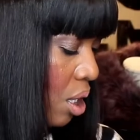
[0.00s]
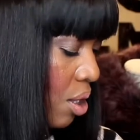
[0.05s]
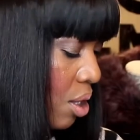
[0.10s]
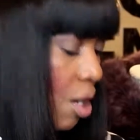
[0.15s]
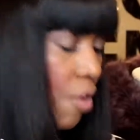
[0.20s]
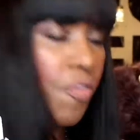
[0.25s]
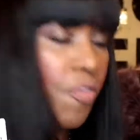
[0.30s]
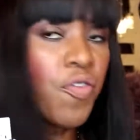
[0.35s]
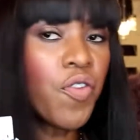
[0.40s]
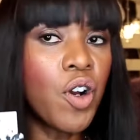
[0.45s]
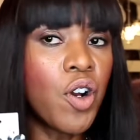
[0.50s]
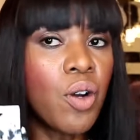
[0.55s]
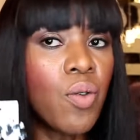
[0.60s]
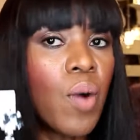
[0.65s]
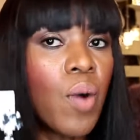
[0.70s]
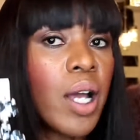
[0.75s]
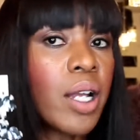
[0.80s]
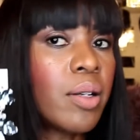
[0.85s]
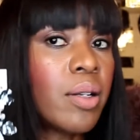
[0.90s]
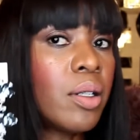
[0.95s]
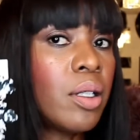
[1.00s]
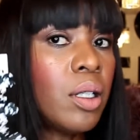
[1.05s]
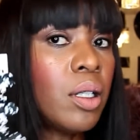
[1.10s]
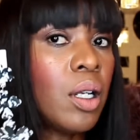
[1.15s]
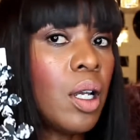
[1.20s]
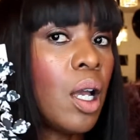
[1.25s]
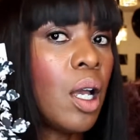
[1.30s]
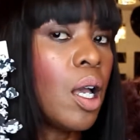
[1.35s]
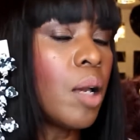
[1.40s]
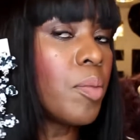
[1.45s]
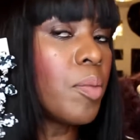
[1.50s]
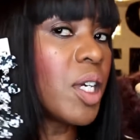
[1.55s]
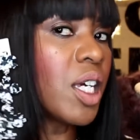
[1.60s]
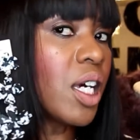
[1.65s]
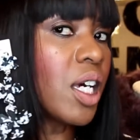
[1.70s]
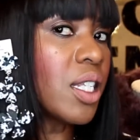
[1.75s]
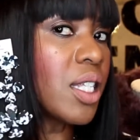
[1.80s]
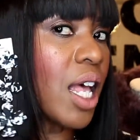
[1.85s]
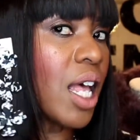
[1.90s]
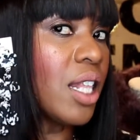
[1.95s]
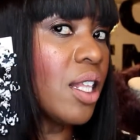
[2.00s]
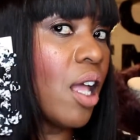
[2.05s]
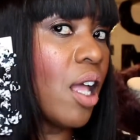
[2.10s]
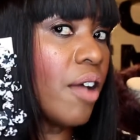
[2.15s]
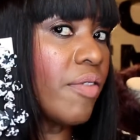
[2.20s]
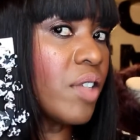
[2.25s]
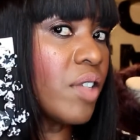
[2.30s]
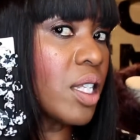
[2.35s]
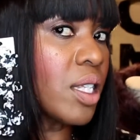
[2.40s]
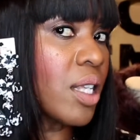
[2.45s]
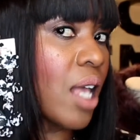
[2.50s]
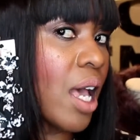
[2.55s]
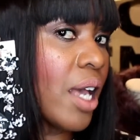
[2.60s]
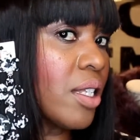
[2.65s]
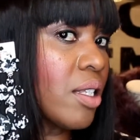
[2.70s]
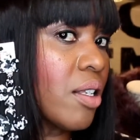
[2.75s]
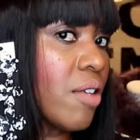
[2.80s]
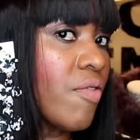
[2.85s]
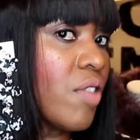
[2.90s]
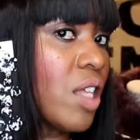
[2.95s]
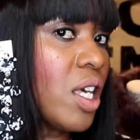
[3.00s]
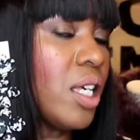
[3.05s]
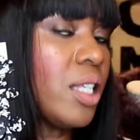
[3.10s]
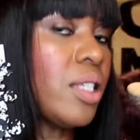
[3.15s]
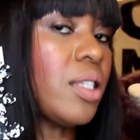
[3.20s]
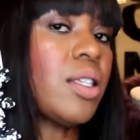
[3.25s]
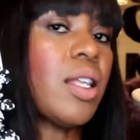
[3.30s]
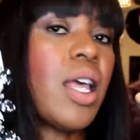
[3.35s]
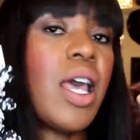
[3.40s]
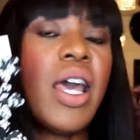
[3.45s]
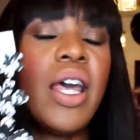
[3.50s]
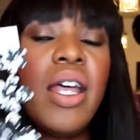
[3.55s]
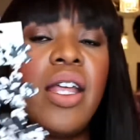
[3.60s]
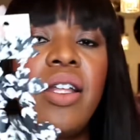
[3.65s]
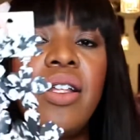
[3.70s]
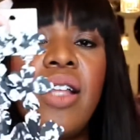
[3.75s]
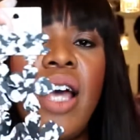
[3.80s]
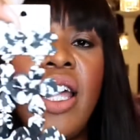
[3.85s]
the fur one, because I love the size of this and